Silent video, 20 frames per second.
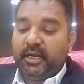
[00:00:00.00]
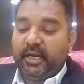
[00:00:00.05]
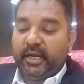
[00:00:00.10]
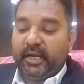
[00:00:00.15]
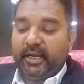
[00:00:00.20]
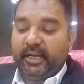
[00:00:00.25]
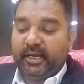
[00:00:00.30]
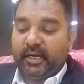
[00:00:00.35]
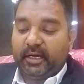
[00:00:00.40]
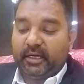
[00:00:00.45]

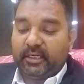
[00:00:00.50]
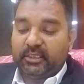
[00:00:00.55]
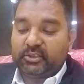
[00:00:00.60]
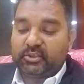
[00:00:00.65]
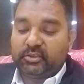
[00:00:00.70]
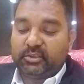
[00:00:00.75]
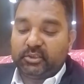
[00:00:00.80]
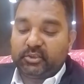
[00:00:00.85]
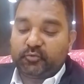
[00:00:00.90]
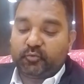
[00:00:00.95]
India.
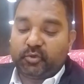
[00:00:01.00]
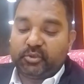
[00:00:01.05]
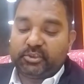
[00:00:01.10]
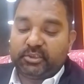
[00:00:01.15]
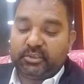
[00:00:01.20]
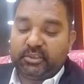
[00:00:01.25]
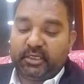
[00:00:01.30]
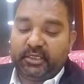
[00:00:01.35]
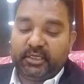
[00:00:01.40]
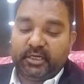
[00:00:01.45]
This was
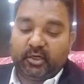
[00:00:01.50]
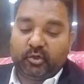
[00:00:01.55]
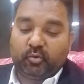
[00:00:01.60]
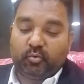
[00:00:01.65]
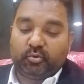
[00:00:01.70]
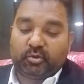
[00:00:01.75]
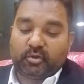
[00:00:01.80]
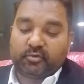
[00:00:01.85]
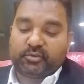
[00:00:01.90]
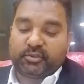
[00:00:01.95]
in the year
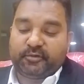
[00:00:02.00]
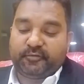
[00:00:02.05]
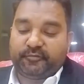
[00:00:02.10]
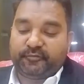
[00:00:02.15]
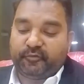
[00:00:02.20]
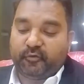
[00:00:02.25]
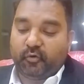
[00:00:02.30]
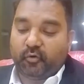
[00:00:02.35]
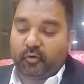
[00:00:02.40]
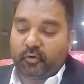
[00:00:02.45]

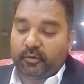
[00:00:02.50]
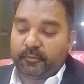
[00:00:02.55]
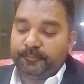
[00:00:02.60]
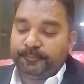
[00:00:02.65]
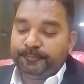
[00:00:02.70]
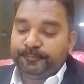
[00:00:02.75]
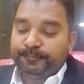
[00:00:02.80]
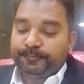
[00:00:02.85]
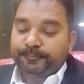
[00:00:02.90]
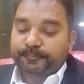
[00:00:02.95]
2004.
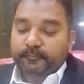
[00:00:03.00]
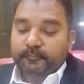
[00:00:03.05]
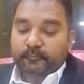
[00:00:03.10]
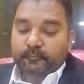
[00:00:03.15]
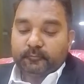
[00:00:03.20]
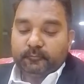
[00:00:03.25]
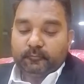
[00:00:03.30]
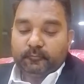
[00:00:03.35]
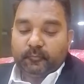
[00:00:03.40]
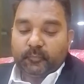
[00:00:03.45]

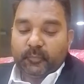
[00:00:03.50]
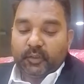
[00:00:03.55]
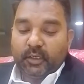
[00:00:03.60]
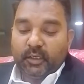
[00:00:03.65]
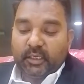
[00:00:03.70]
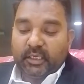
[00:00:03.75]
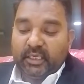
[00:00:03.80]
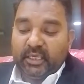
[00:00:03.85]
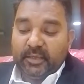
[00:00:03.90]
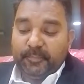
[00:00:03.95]

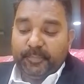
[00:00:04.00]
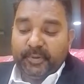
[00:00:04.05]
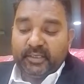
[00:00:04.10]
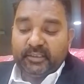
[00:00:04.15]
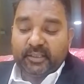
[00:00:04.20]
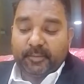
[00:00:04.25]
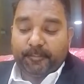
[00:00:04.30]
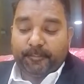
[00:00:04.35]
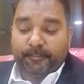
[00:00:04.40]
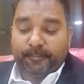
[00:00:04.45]

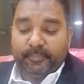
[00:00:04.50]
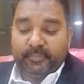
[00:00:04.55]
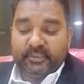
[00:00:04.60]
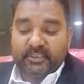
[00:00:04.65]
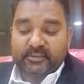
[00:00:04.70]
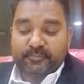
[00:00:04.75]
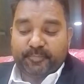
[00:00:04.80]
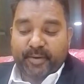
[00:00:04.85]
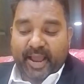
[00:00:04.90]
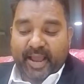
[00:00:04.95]
Keeping
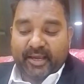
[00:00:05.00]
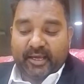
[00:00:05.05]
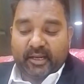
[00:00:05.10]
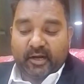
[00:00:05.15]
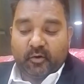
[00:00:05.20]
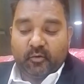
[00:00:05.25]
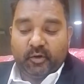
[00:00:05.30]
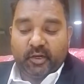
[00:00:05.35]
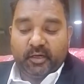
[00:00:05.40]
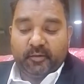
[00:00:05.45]
this
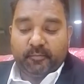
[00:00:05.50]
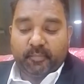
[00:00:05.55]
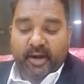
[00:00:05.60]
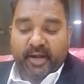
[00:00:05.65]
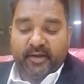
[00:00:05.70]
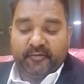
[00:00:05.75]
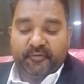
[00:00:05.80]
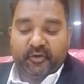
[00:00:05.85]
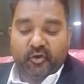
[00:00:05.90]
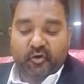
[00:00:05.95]
background in
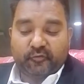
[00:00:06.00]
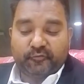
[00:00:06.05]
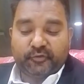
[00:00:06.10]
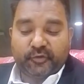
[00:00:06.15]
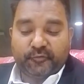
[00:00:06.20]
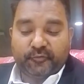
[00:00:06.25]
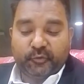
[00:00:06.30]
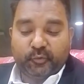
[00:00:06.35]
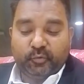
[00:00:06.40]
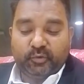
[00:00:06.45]
mind, we are of
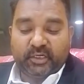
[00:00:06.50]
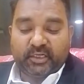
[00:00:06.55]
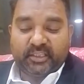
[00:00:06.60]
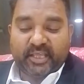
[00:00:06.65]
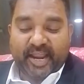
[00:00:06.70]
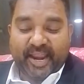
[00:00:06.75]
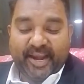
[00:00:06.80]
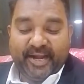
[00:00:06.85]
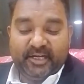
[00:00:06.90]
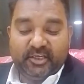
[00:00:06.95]
the view that
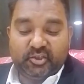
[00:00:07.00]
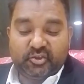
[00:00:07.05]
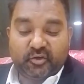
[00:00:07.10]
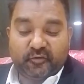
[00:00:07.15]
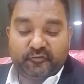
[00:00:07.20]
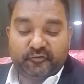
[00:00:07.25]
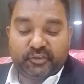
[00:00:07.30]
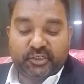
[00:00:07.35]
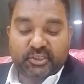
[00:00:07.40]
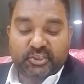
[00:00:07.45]
the ends
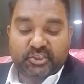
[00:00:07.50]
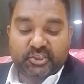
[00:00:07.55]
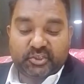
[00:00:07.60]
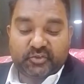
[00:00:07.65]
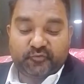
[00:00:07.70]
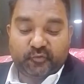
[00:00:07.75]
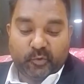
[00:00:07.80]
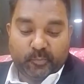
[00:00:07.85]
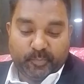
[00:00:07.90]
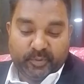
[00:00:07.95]
of
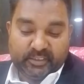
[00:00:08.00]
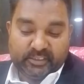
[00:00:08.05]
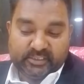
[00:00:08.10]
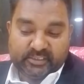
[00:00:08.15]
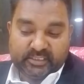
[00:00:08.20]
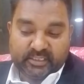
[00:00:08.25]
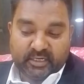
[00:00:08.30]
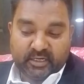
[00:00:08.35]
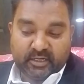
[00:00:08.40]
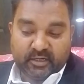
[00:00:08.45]
justice would be
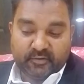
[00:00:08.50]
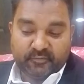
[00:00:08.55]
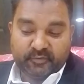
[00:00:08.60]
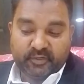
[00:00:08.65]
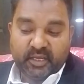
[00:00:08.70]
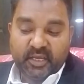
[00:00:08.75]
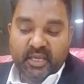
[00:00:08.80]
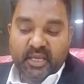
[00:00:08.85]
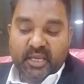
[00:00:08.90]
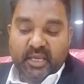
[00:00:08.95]
served
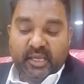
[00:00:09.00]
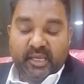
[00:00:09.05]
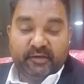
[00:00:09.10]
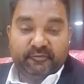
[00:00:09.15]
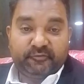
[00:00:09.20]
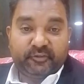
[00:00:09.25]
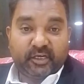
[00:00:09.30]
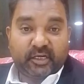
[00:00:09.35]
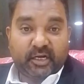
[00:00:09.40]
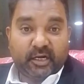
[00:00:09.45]

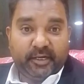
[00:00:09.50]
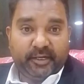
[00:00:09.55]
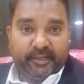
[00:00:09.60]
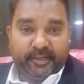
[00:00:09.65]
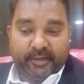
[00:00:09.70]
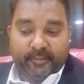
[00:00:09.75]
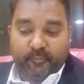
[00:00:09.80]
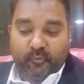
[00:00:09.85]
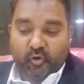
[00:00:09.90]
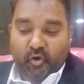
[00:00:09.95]
if the
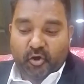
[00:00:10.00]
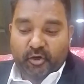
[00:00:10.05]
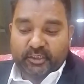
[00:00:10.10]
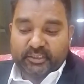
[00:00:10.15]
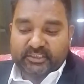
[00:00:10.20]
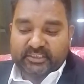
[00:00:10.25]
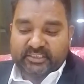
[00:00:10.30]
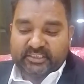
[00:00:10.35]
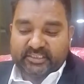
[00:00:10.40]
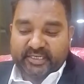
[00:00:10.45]
contemnor
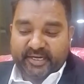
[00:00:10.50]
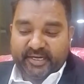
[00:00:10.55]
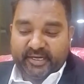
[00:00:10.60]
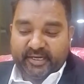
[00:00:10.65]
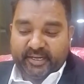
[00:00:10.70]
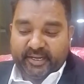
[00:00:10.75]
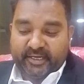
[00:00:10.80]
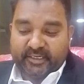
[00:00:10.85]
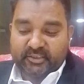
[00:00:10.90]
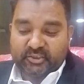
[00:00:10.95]
is
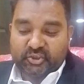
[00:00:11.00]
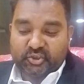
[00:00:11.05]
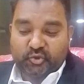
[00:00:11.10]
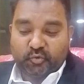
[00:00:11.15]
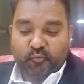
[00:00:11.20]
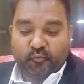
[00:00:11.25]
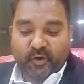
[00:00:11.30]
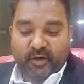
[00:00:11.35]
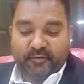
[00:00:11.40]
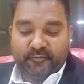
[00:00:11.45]
sentenced
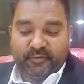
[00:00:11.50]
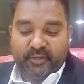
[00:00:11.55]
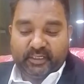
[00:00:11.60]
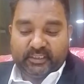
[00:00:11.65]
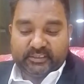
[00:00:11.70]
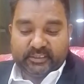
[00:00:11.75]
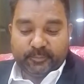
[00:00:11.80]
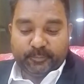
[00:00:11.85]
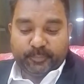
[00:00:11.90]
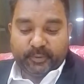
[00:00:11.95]
to 1
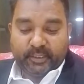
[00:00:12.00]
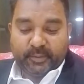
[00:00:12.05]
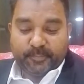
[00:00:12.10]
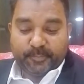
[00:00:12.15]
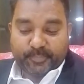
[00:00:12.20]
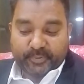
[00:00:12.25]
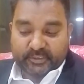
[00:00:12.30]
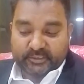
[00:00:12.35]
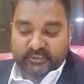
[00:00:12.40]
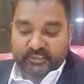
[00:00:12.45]
week simple
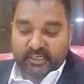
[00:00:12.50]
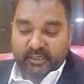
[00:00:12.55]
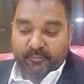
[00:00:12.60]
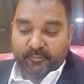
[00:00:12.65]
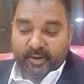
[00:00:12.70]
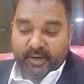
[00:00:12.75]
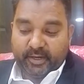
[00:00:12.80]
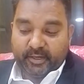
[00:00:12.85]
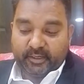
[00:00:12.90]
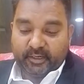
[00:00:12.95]

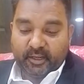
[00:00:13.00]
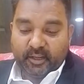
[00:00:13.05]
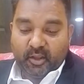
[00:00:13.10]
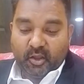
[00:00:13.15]
imprisonment